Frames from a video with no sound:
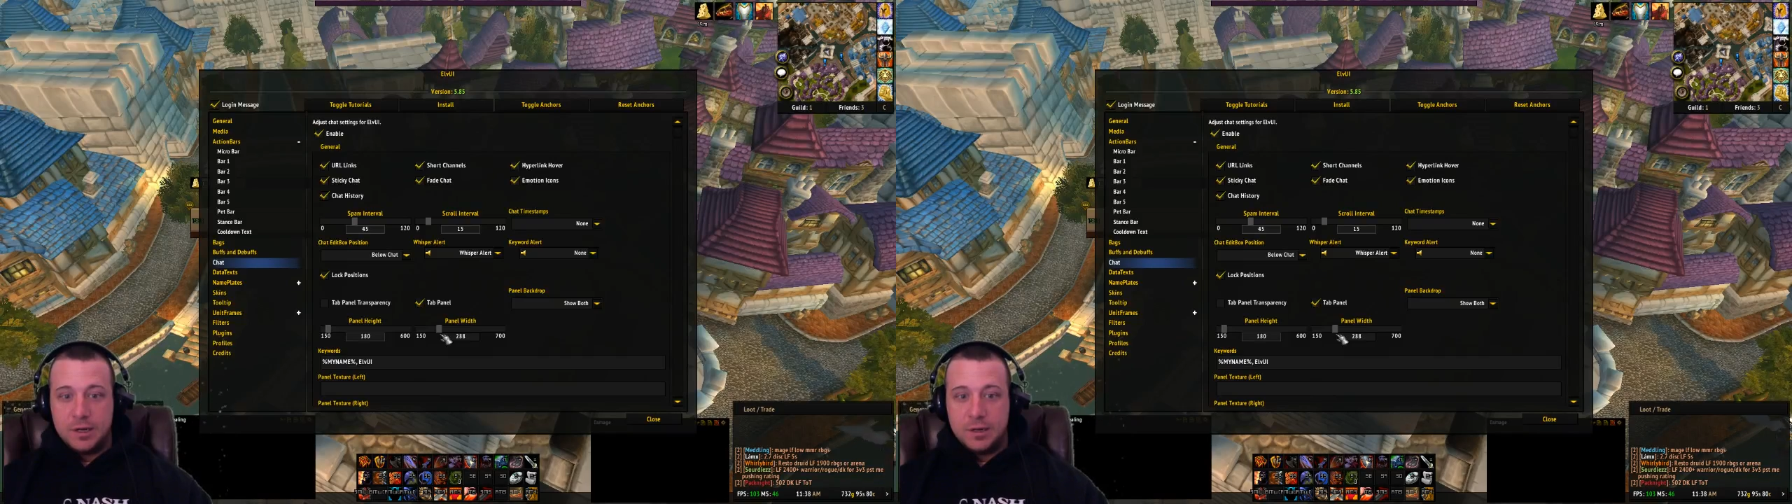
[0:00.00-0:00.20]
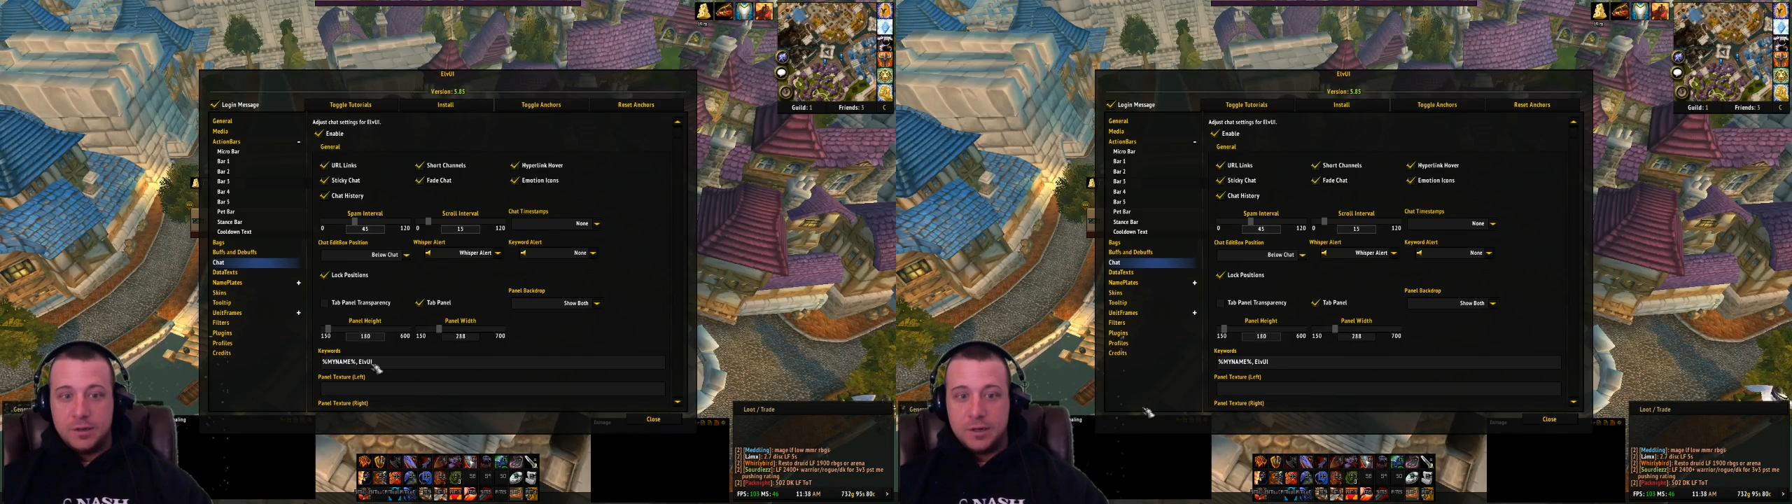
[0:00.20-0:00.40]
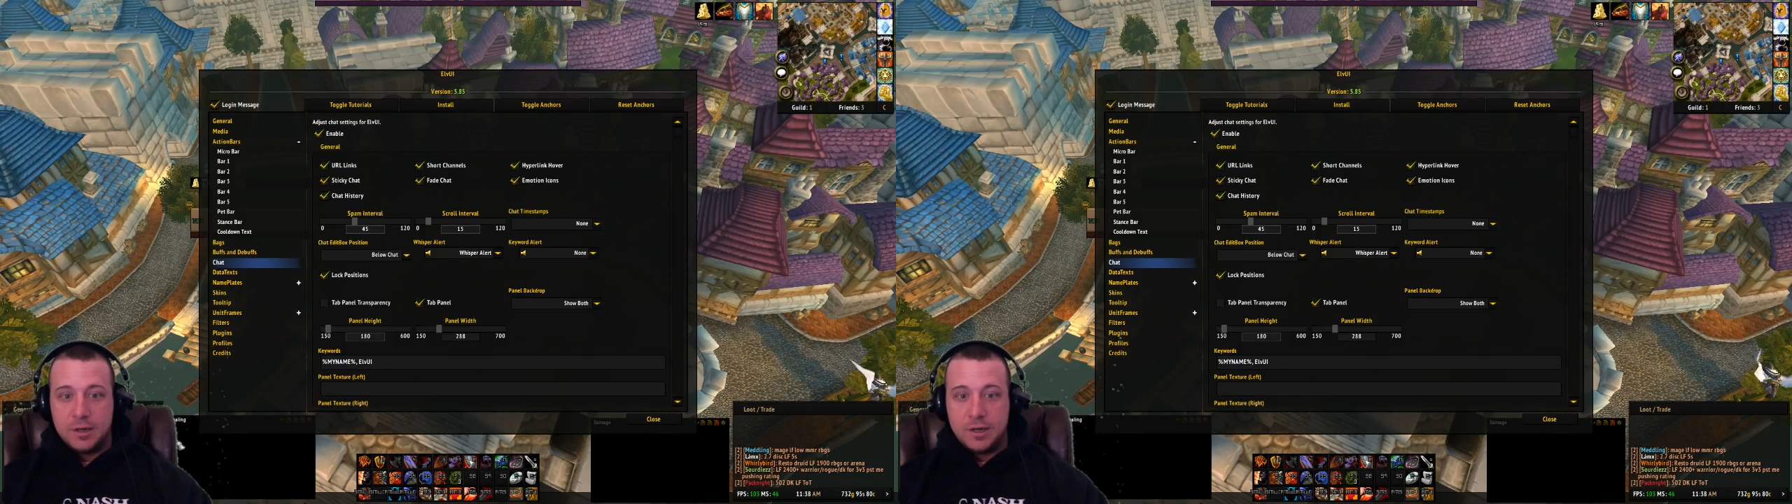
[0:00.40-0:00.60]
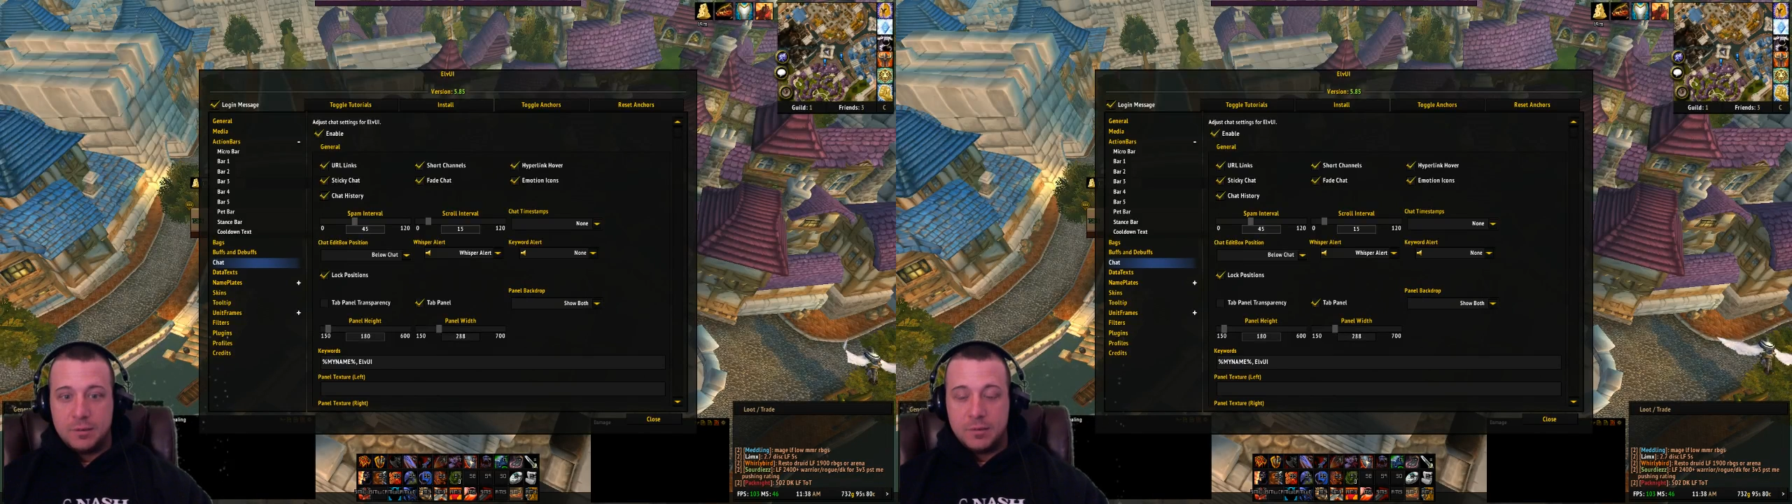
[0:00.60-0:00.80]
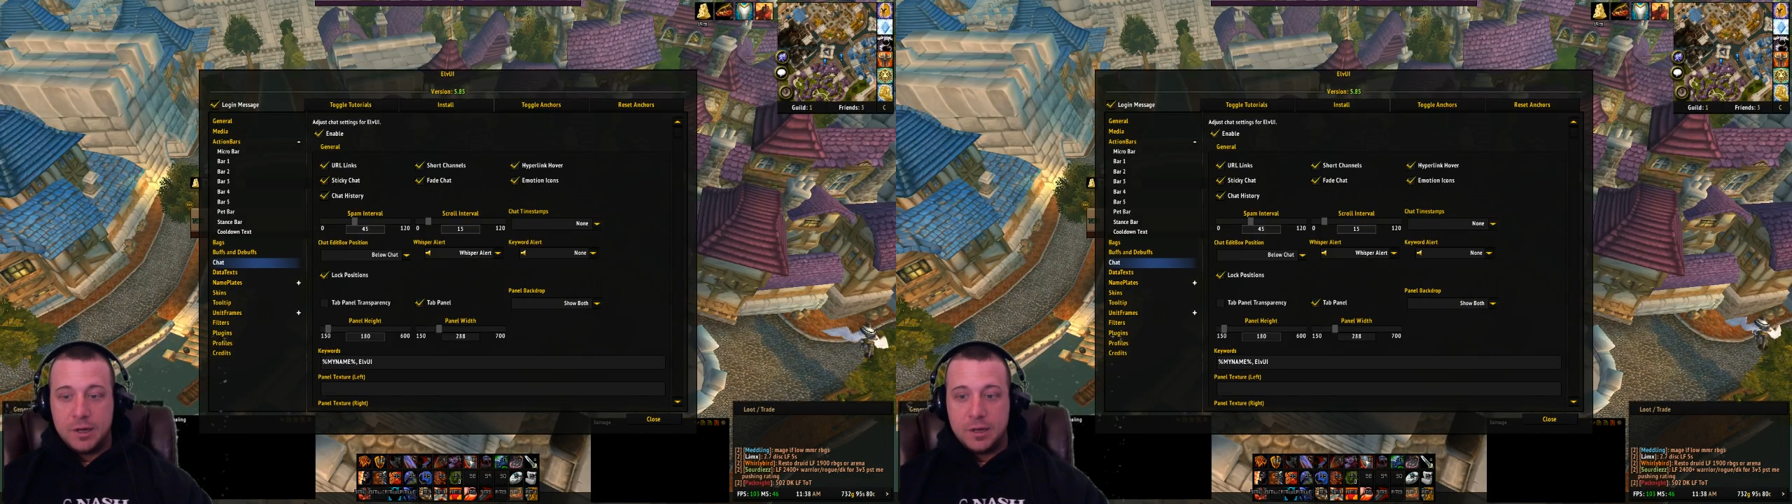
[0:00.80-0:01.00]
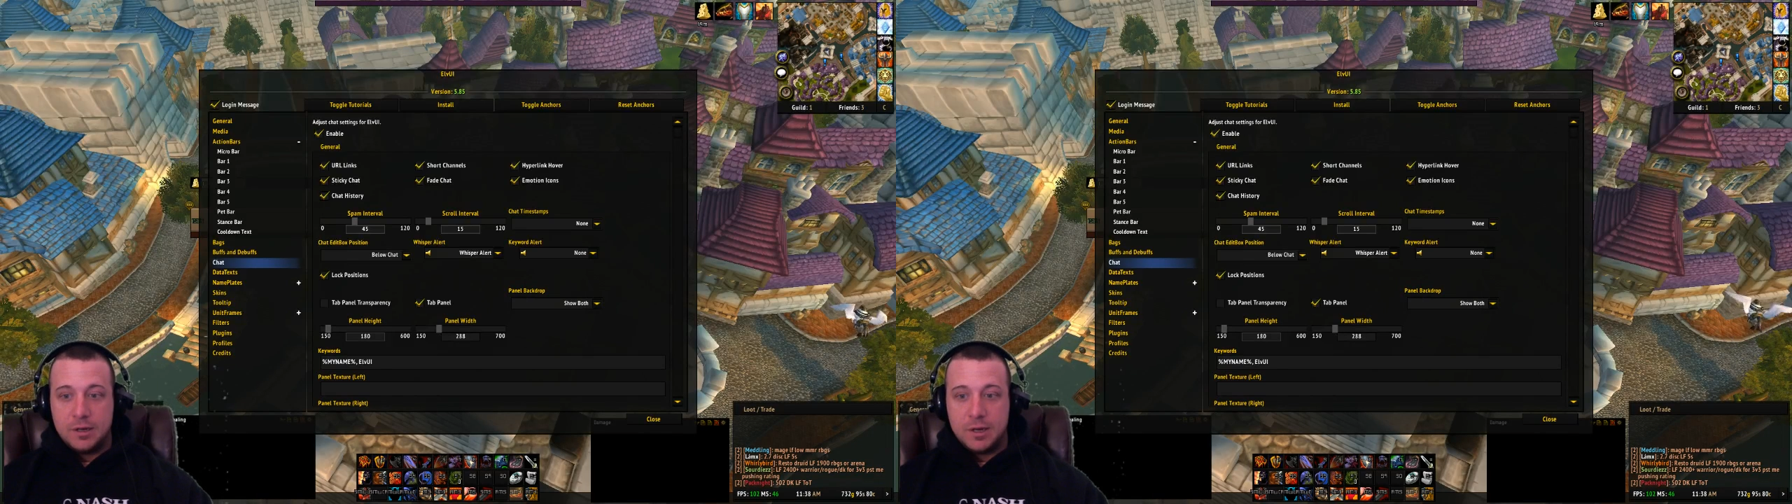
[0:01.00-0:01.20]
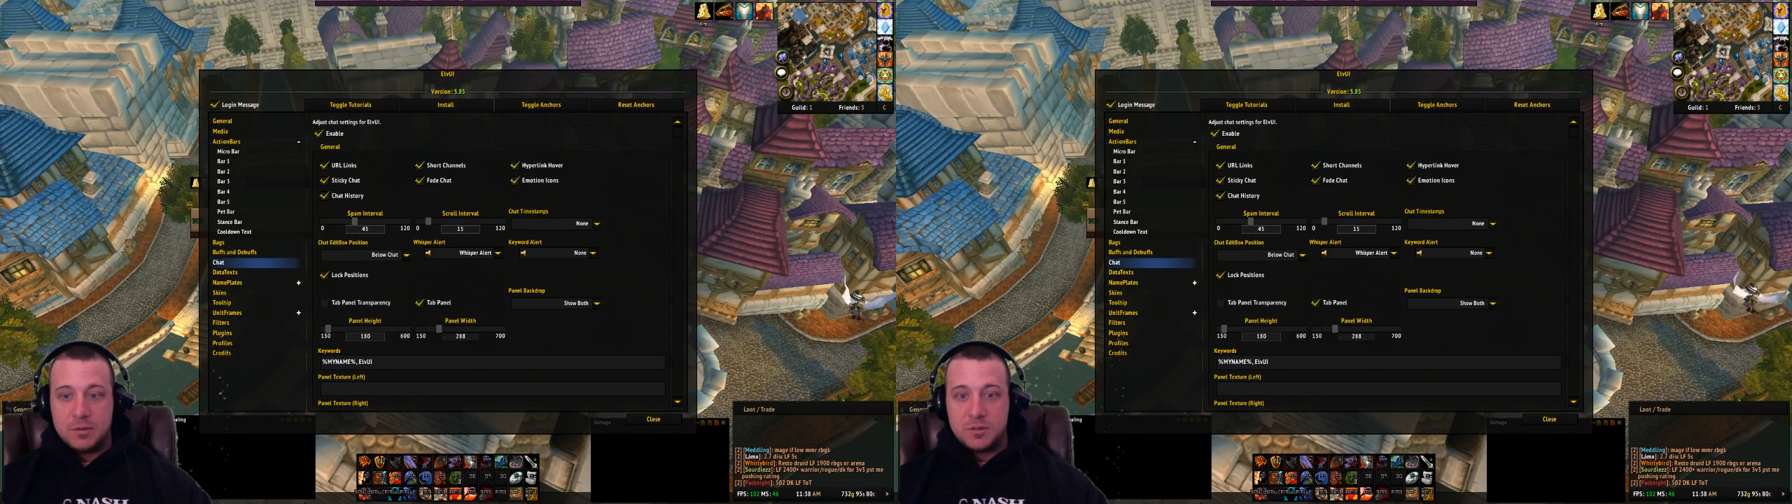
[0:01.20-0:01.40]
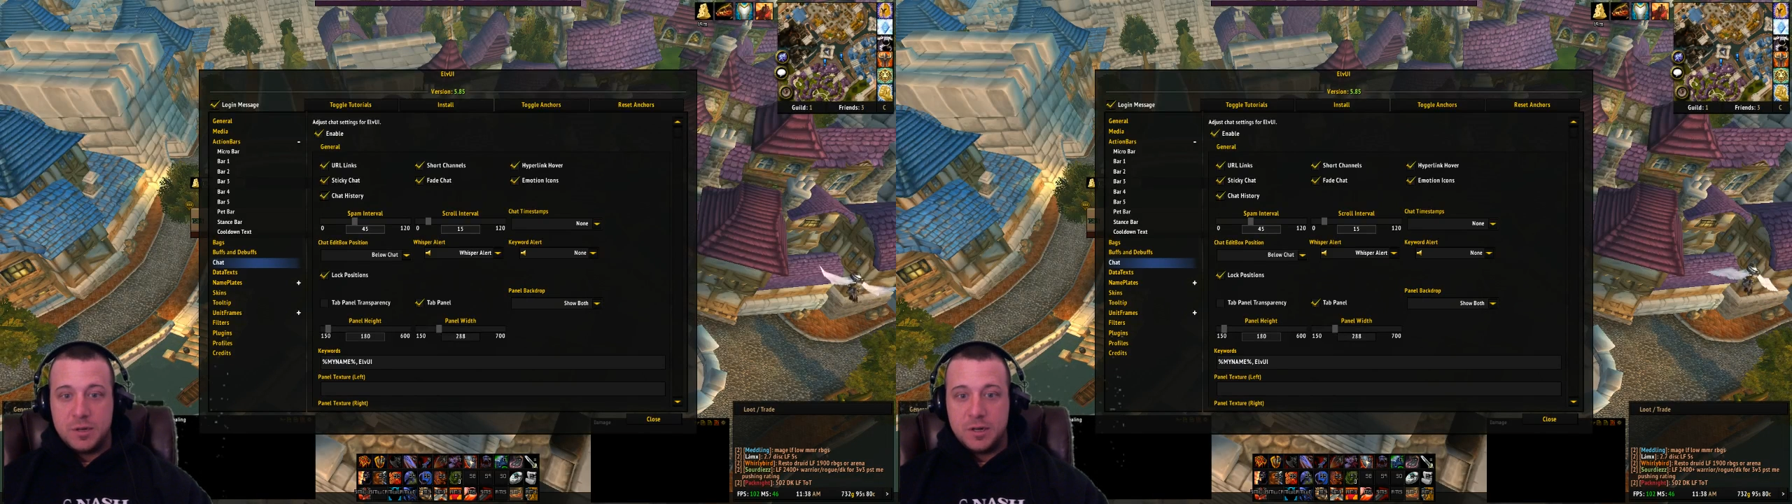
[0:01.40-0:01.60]
healing and my
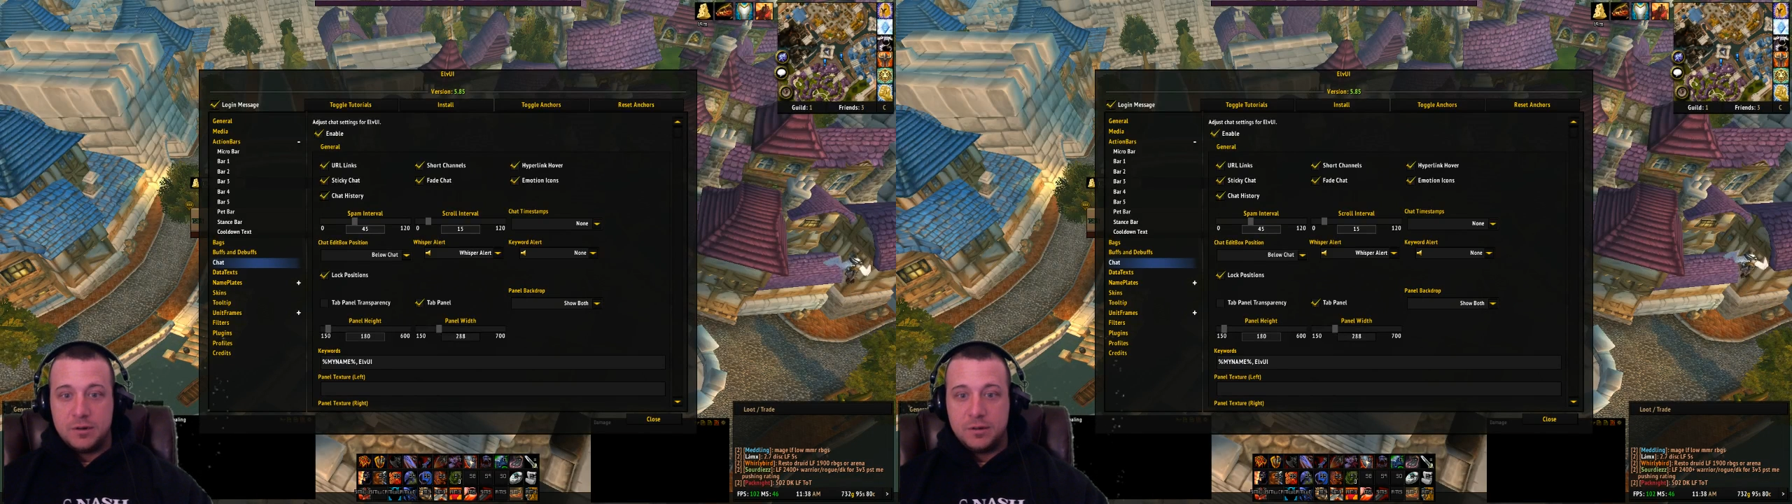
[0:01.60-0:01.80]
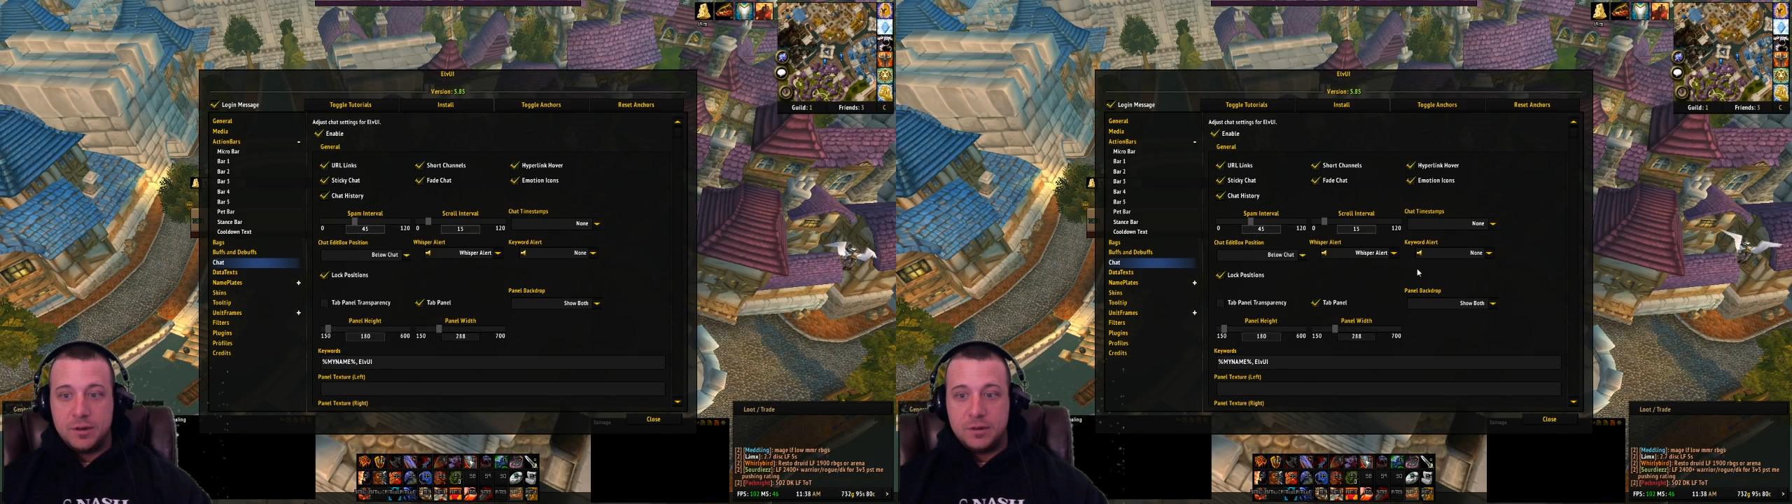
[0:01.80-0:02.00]
damage meters,